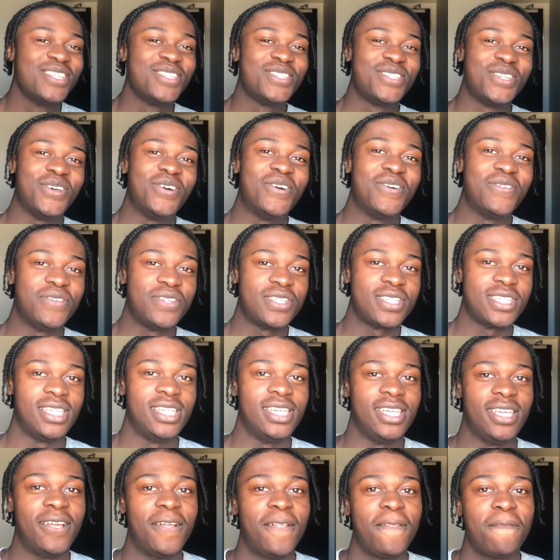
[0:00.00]
so
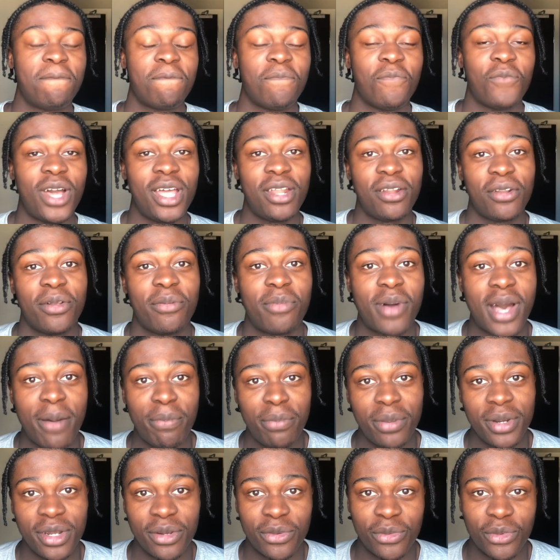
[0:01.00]
obviously, what ended up
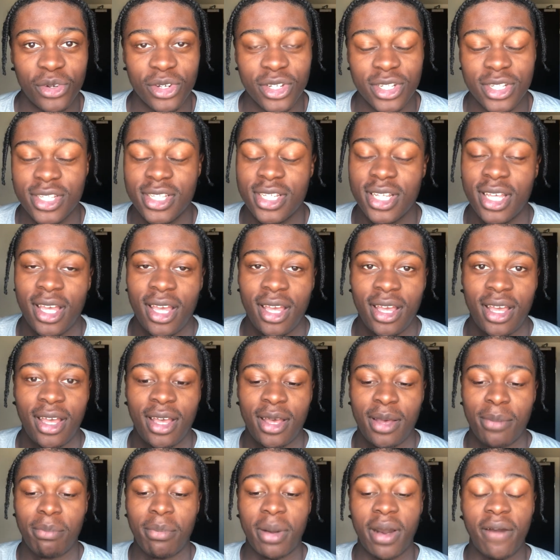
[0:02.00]
happening was
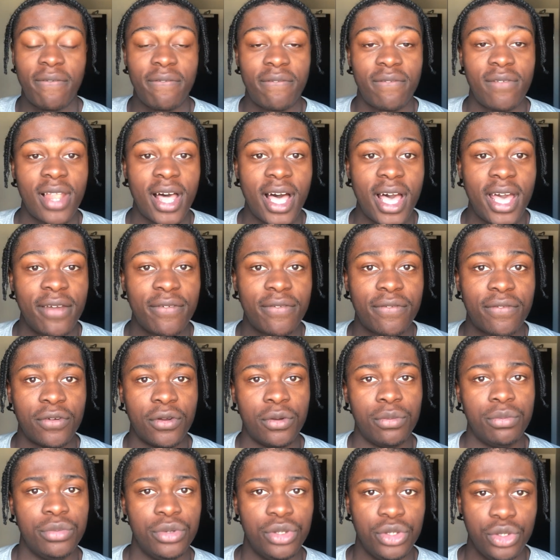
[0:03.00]
my flight
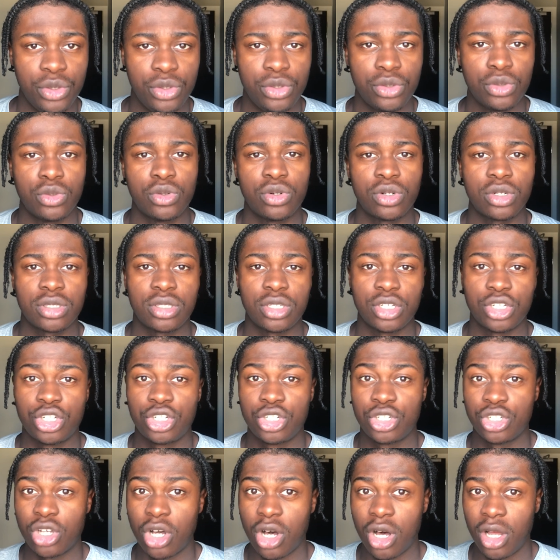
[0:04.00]
from New York to
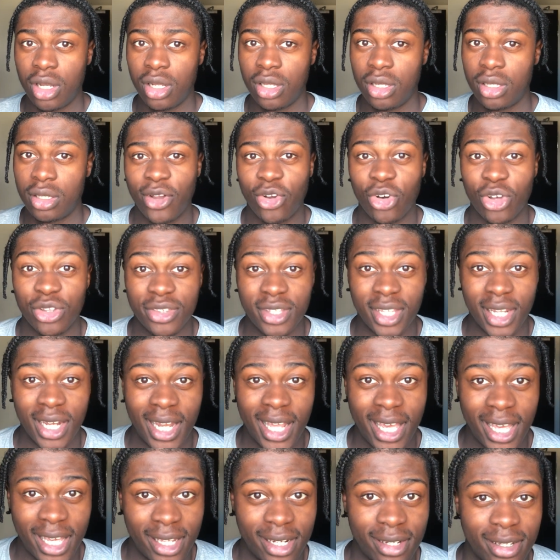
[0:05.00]
Charlotte got
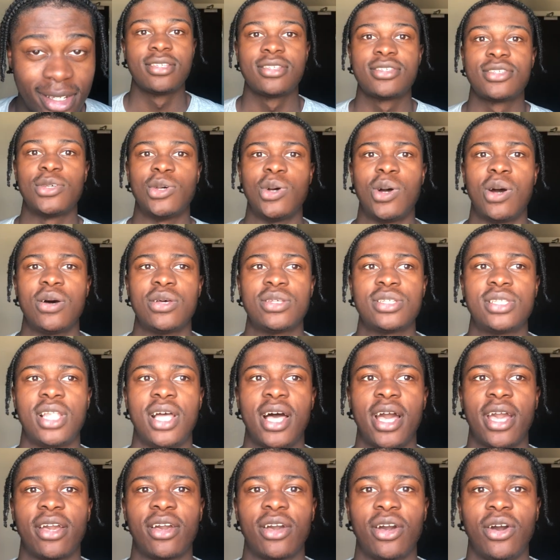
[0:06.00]
delayed. So I was
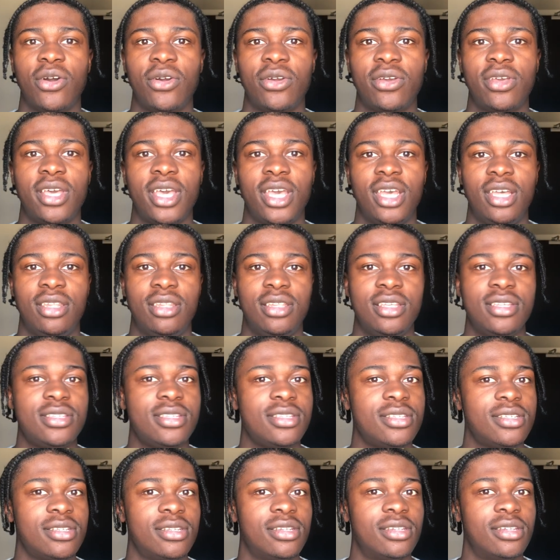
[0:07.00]
like, okay, this
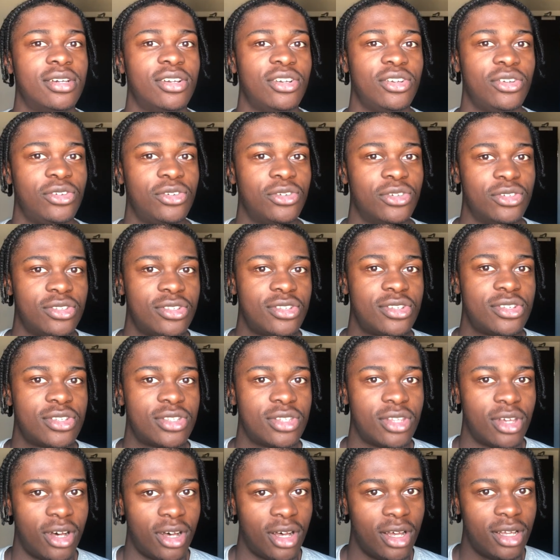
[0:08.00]
isn't a good
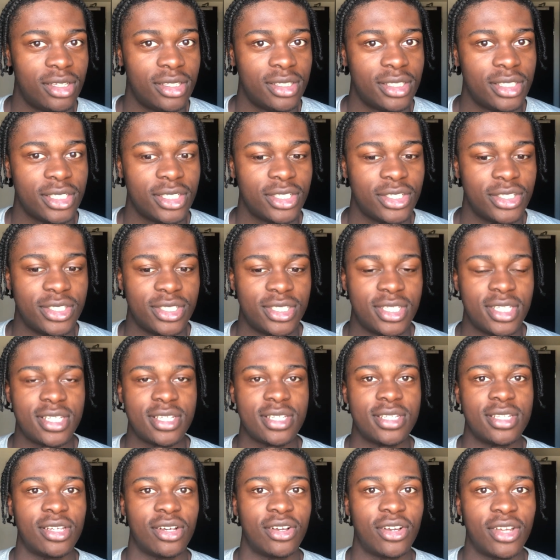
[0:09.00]
start because this
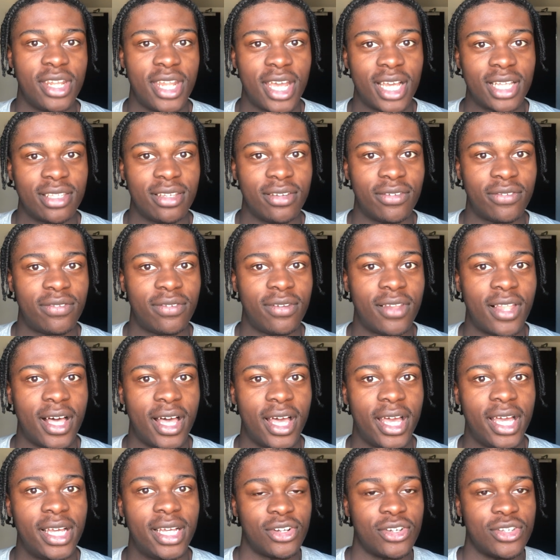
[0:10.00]
is a connecting
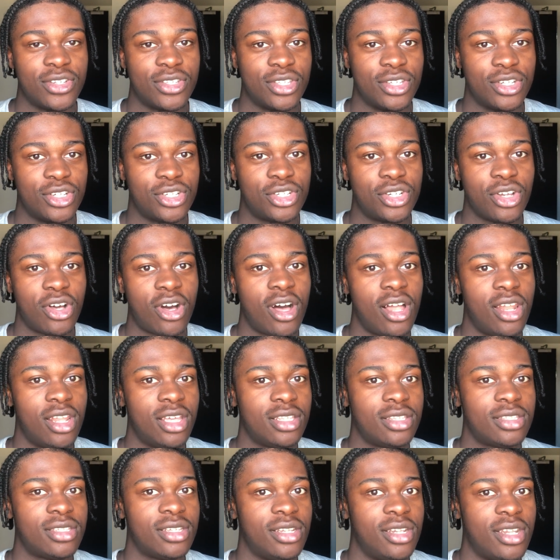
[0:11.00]
flight because the
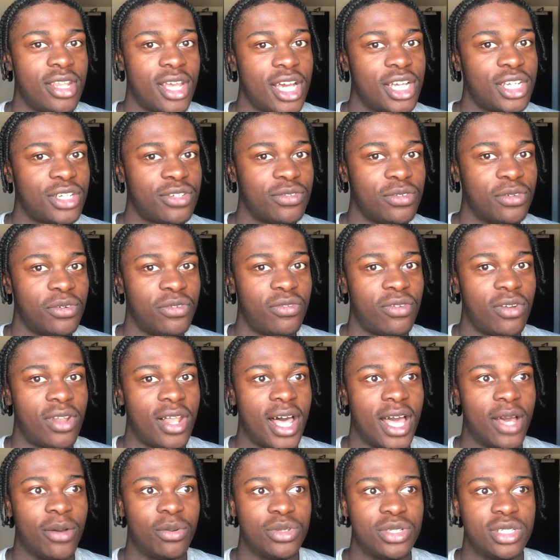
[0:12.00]
Charlotte to Nashville
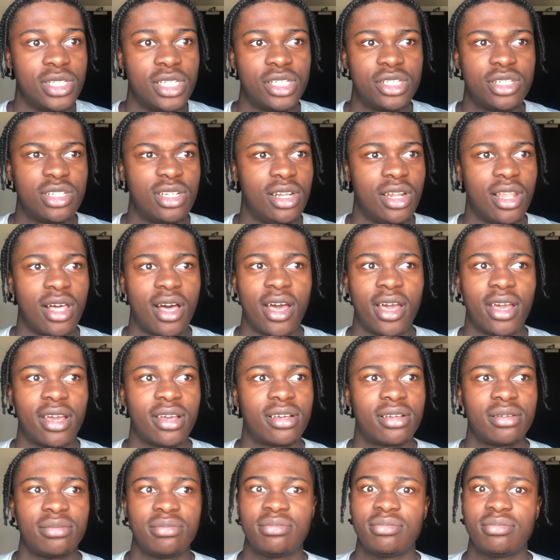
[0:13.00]
flight was literally like